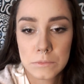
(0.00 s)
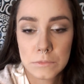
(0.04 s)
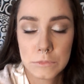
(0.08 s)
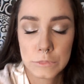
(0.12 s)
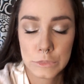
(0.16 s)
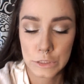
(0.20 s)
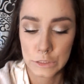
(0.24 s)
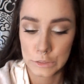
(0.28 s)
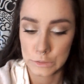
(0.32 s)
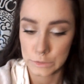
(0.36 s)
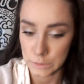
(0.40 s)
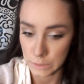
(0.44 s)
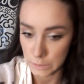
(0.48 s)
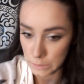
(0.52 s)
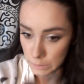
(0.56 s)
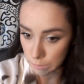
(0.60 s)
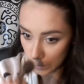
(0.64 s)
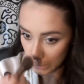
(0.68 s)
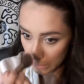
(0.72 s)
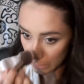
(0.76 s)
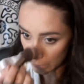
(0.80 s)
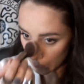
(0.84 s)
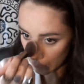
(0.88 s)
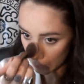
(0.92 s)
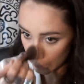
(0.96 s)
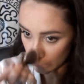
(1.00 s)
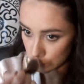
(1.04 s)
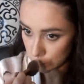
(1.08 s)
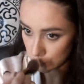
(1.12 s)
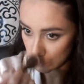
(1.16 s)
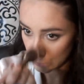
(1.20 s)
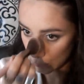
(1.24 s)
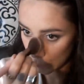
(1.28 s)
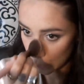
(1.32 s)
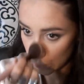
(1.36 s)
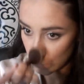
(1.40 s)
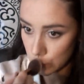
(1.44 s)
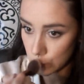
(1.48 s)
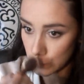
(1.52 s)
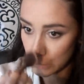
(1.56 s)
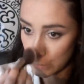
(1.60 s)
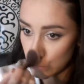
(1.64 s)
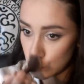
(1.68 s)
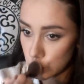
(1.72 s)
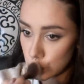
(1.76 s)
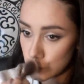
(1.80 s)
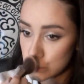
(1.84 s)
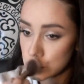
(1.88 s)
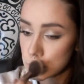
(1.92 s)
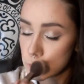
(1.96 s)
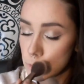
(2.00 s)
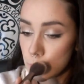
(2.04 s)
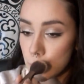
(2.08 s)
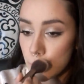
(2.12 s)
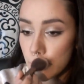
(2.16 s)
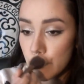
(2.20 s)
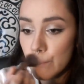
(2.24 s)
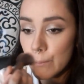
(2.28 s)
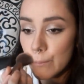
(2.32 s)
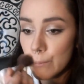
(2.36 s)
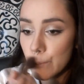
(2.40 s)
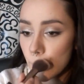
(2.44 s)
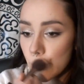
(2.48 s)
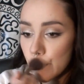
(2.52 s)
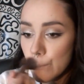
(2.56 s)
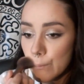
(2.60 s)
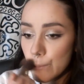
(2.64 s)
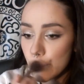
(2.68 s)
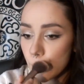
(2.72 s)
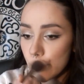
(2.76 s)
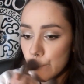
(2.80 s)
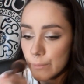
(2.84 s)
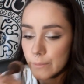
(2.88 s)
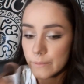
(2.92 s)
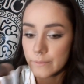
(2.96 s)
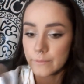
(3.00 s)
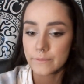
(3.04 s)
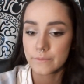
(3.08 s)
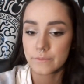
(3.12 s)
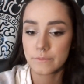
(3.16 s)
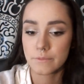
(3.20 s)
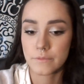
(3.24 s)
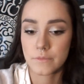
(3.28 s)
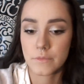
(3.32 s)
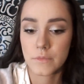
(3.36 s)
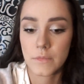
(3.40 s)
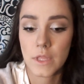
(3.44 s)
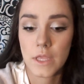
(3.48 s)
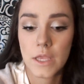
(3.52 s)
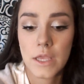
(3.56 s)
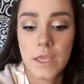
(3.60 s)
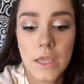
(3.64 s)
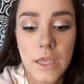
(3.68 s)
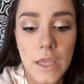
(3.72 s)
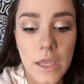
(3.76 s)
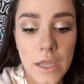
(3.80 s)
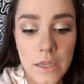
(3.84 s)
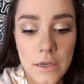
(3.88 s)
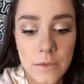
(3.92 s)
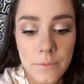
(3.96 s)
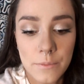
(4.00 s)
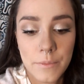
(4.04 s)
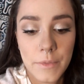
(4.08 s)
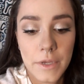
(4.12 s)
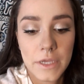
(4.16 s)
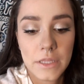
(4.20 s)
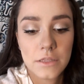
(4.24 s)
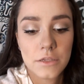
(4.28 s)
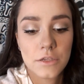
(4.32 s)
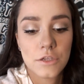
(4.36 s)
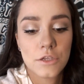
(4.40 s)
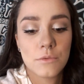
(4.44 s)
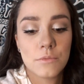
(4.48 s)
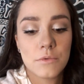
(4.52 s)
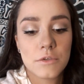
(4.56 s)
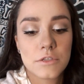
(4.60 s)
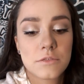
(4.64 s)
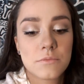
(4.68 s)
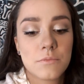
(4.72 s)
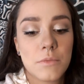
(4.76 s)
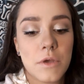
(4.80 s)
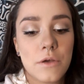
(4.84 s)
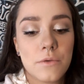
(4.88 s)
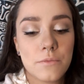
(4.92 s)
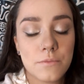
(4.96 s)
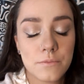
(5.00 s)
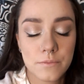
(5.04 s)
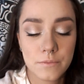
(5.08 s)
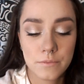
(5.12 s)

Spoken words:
Just a little on the nose and by the Cupid's bow.